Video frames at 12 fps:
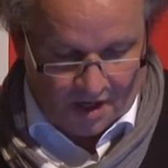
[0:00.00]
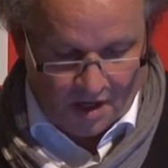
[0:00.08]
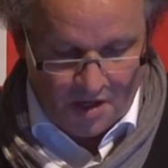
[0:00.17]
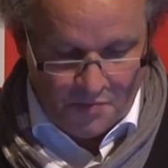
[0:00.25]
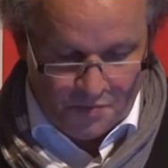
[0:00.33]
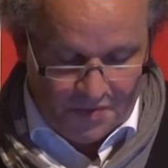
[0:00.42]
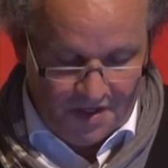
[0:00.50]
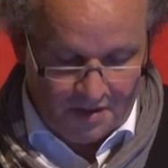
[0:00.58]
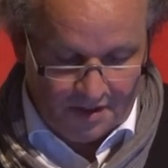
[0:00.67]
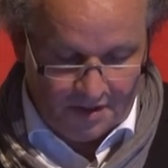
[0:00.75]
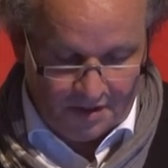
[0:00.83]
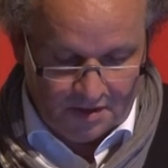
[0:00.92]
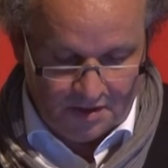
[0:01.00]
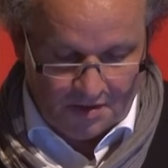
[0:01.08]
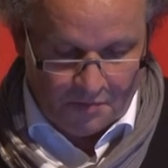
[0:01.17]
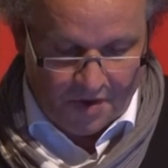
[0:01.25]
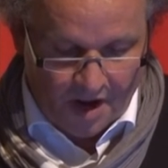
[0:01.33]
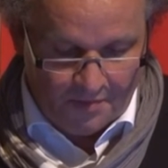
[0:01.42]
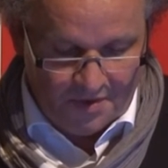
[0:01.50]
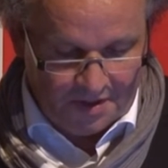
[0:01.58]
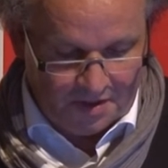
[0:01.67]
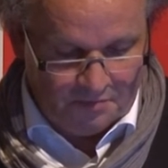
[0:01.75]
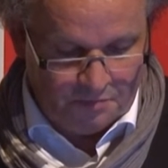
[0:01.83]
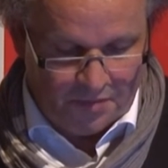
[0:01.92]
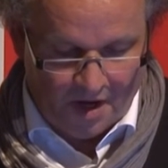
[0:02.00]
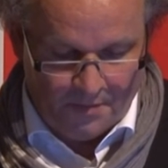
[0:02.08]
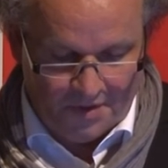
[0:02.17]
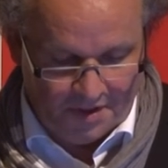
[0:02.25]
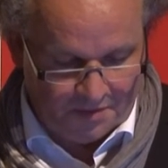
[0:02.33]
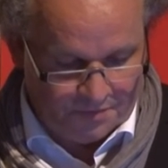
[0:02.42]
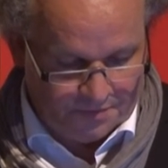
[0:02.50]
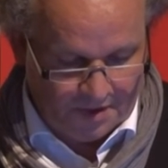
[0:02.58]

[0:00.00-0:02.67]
are appearing in the public and public